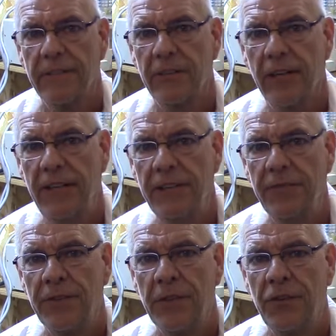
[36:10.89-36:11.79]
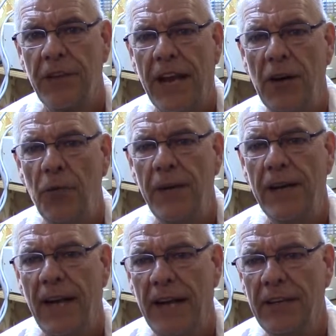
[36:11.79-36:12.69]
right? You got to
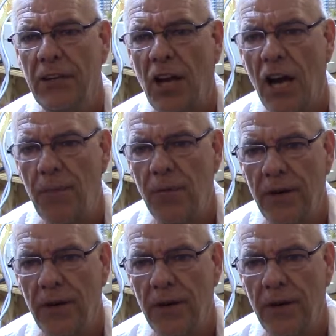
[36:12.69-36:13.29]
realign the copper